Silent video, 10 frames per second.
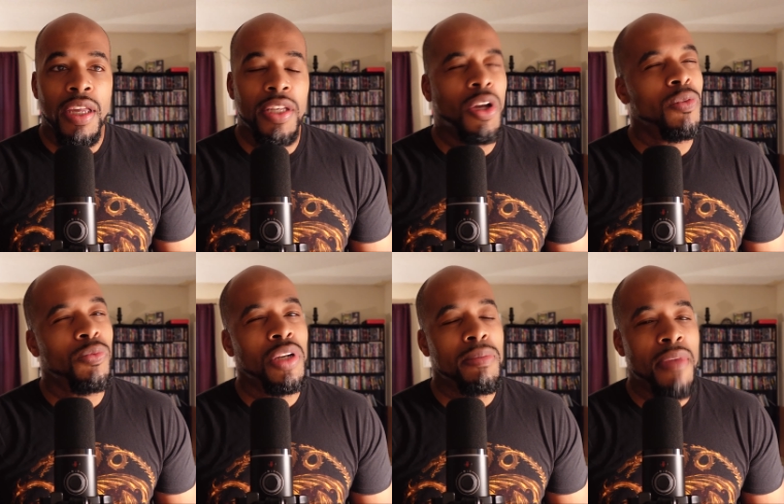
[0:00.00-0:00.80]
it don't
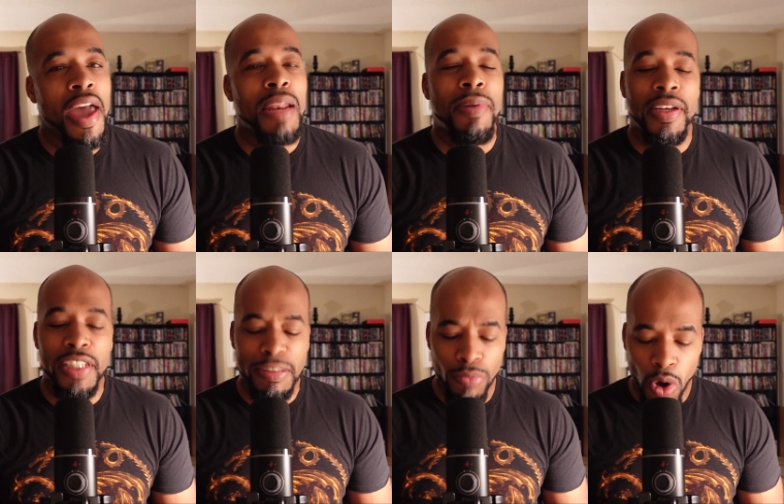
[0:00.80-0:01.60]
really matter, but
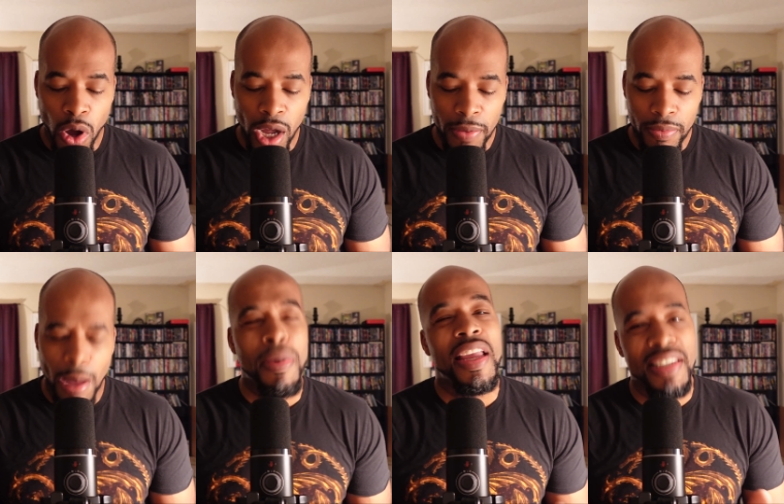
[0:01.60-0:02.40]
it's more,
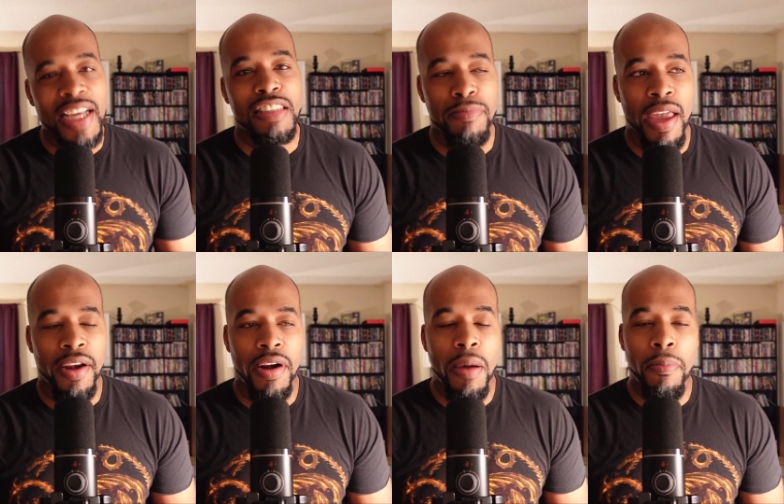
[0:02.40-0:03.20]
I mean, it does
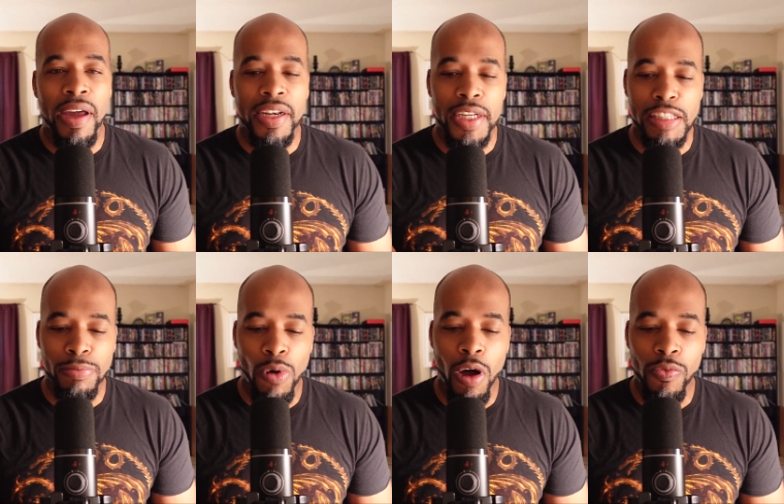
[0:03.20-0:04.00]
matter, but it is
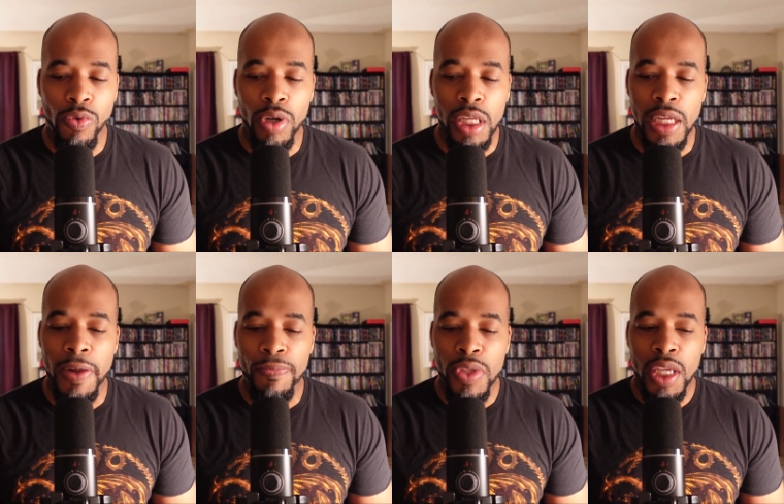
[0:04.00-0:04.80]
more
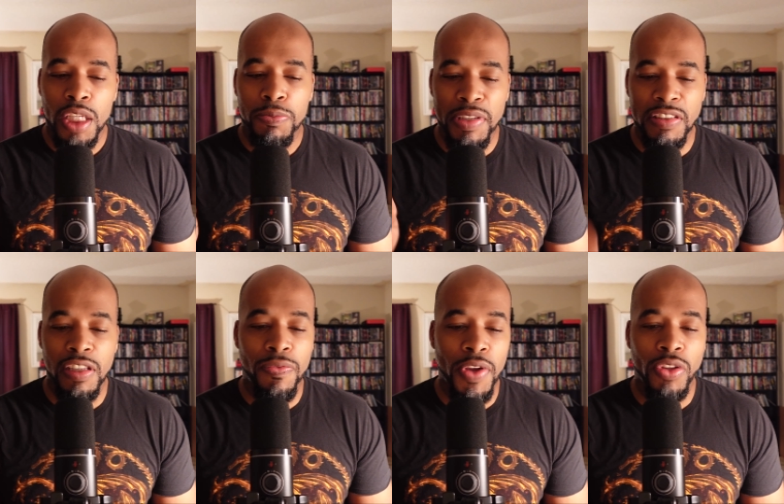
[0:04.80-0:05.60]
really
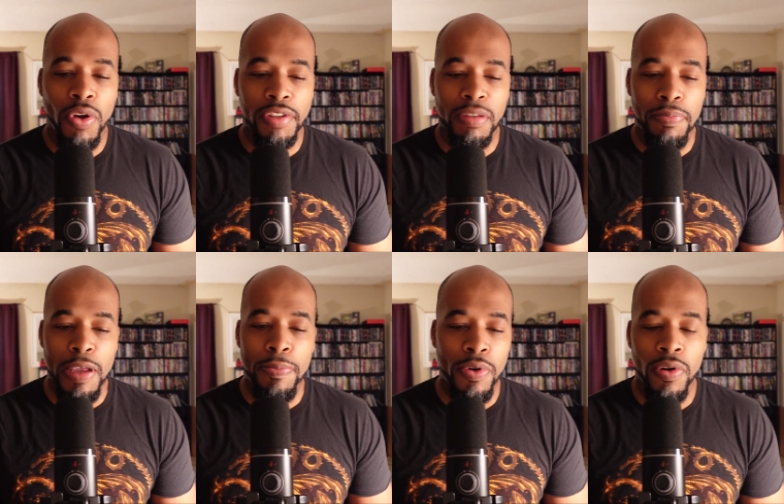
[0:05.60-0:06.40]
specific towards the
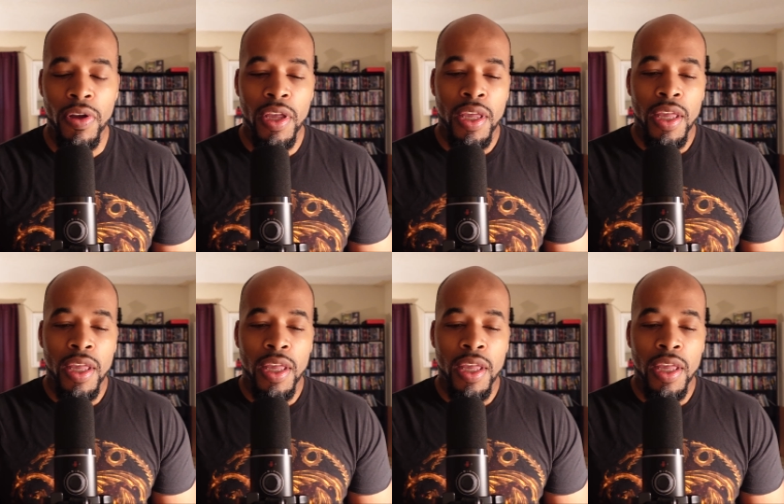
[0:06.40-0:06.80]
people